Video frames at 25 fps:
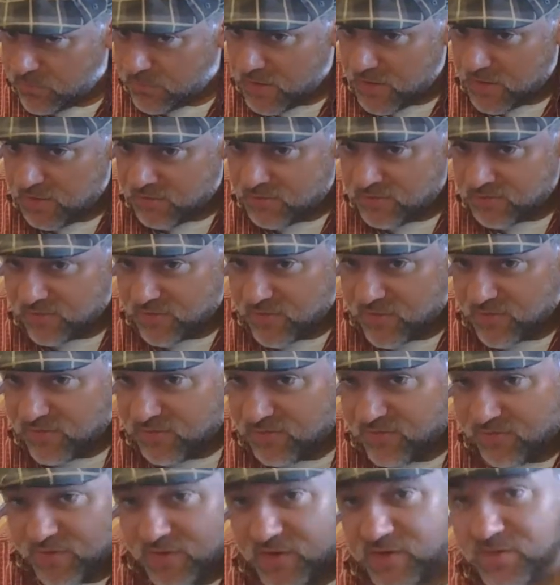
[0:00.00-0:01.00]
may survive the
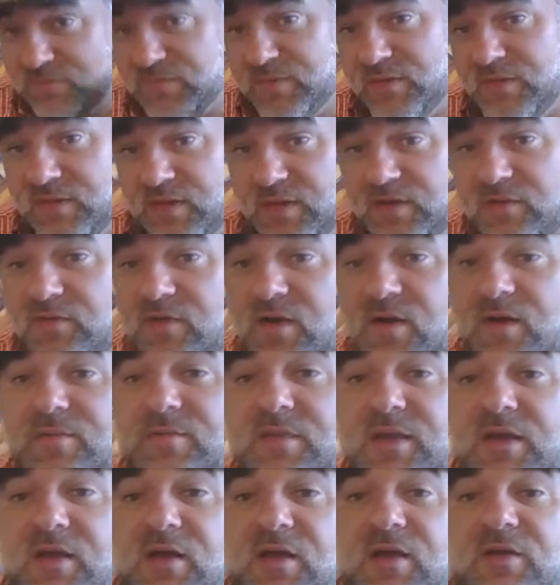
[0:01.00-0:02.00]
fight, but later on
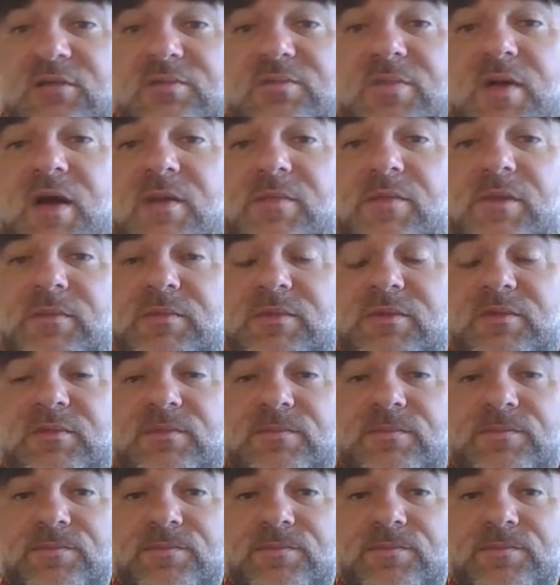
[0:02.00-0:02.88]
may cause problems.